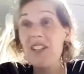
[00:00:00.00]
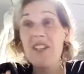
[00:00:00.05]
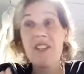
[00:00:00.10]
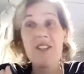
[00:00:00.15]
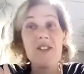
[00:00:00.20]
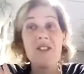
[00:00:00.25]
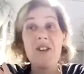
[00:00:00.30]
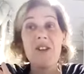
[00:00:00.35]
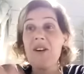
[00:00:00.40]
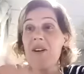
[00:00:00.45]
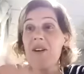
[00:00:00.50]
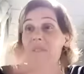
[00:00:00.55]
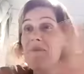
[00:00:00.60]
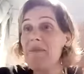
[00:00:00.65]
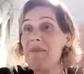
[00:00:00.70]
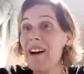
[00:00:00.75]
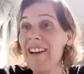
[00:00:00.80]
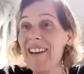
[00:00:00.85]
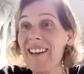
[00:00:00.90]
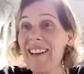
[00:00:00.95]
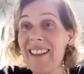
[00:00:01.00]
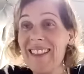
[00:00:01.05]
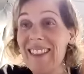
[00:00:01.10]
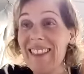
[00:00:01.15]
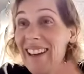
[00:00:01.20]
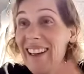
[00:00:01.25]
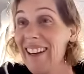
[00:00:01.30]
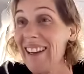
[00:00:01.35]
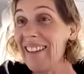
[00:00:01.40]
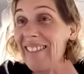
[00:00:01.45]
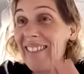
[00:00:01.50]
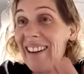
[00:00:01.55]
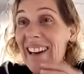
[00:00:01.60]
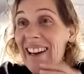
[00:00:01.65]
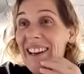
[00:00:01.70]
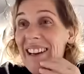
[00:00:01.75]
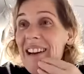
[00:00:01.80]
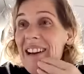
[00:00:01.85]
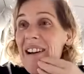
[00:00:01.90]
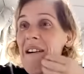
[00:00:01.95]
It's not my thing,
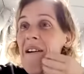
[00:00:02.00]
right?